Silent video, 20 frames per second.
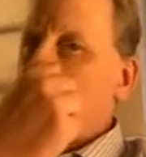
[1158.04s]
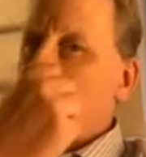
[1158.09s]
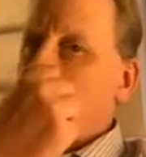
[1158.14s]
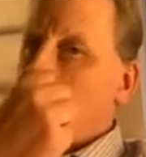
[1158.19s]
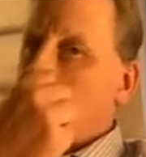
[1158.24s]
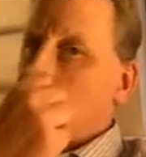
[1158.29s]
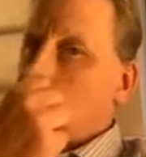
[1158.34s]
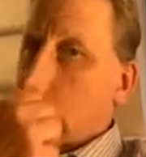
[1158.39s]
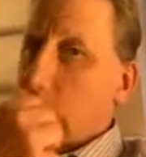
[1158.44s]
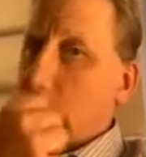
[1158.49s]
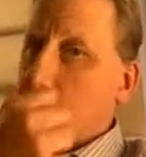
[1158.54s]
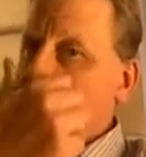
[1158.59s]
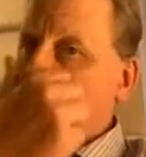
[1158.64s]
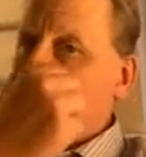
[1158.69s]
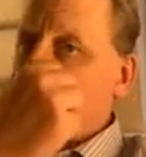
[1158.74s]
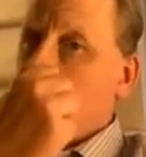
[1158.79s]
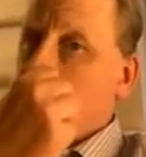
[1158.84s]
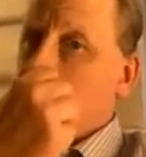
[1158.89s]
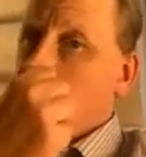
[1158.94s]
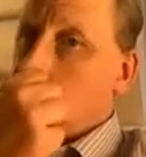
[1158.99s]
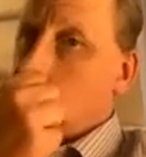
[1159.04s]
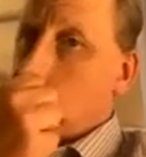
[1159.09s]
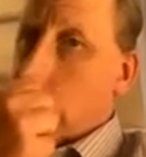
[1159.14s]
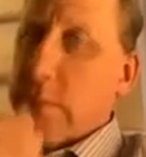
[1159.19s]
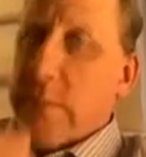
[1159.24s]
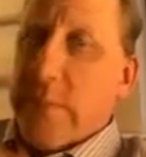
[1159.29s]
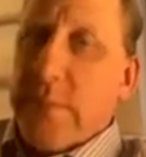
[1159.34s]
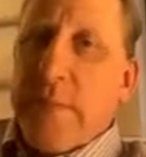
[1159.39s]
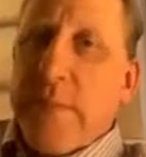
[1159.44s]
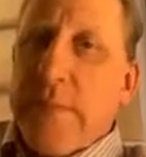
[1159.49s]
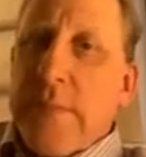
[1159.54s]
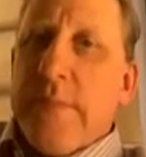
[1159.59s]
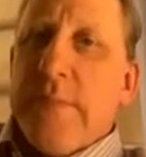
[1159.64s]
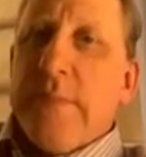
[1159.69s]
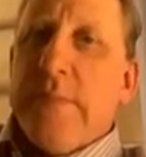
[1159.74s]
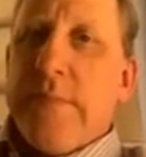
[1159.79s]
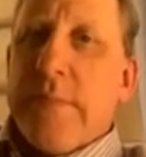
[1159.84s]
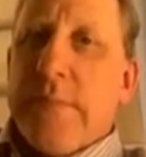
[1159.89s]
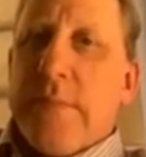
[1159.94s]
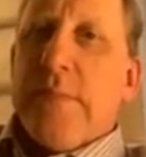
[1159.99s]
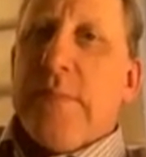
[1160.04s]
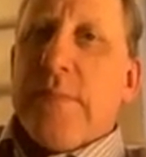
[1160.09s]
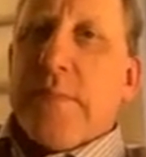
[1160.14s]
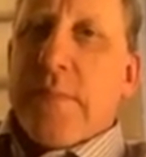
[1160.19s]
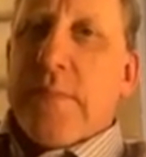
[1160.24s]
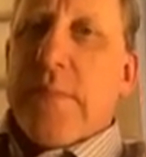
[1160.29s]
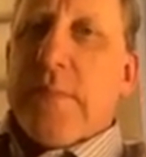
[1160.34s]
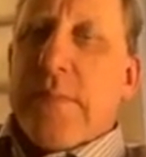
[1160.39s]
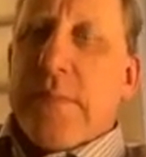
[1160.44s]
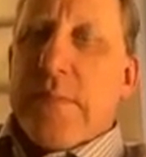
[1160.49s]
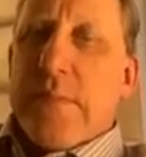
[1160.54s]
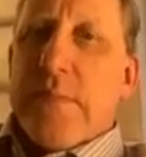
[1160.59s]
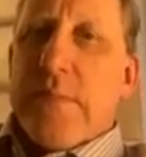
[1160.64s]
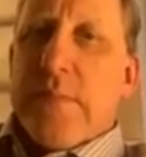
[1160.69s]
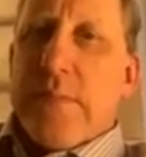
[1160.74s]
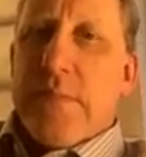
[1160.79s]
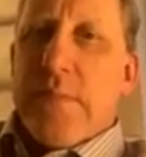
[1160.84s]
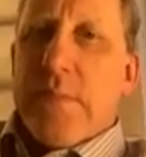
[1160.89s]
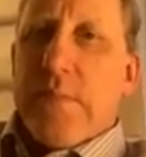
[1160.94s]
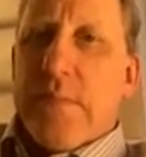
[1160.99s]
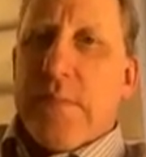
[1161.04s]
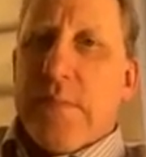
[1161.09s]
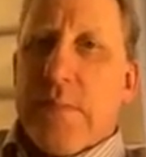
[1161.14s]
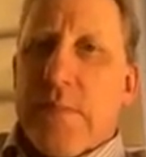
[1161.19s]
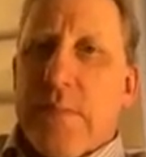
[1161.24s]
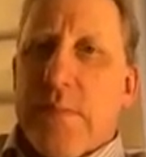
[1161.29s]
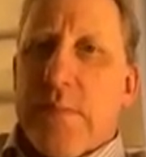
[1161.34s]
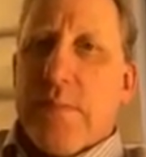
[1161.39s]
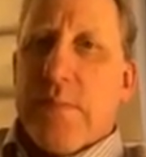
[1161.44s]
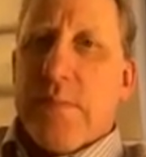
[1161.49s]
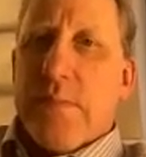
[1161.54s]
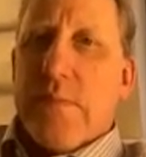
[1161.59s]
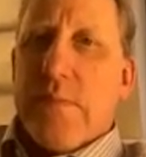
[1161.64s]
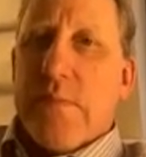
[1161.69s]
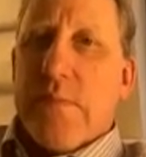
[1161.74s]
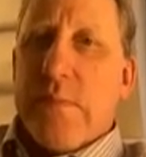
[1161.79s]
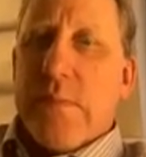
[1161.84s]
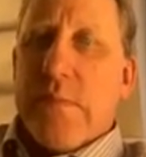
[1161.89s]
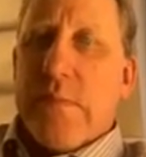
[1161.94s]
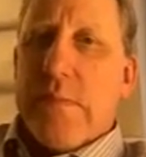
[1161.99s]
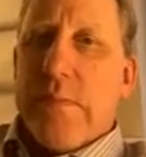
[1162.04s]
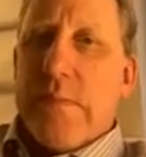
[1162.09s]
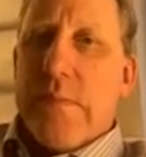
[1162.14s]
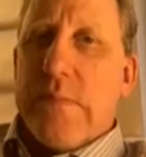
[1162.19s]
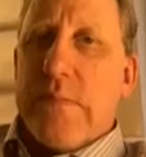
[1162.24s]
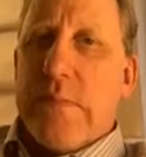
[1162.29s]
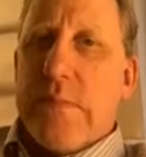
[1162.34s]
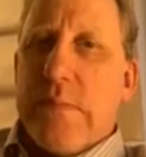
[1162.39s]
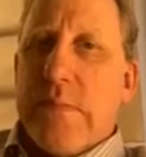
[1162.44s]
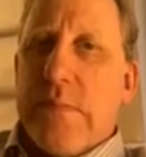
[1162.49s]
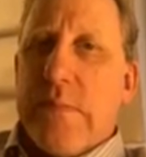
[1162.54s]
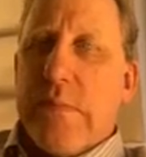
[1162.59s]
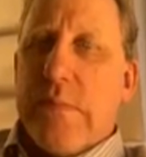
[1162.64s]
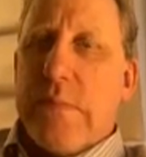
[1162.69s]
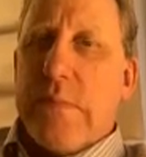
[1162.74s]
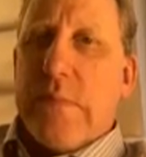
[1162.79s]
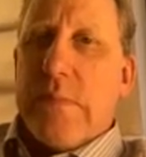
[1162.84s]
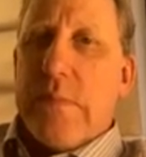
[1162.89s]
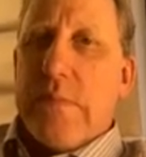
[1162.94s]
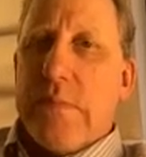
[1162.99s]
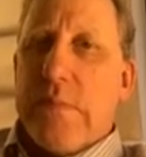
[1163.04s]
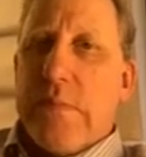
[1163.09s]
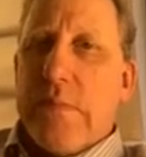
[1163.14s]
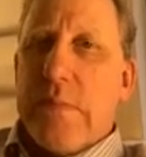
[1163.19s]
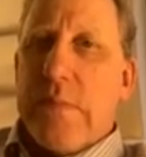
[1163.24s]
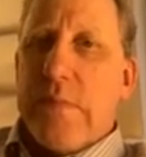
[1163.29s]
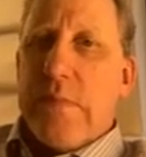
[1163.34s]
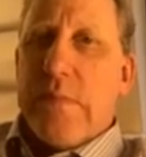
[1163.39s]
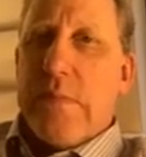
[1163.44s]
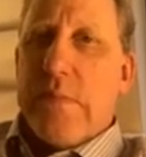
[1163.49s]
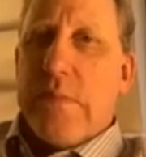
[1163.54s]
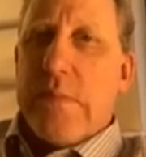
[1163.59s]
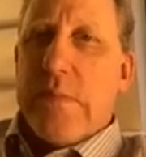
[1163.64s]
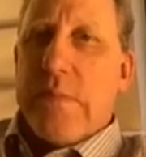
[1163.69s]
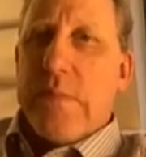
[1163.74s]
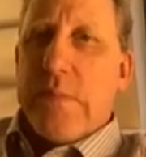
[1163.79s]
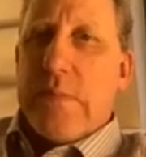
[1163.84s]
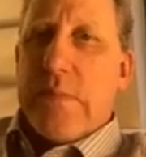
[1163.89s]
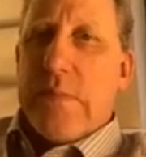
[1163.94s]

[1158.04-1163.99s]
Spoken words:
(not speaking)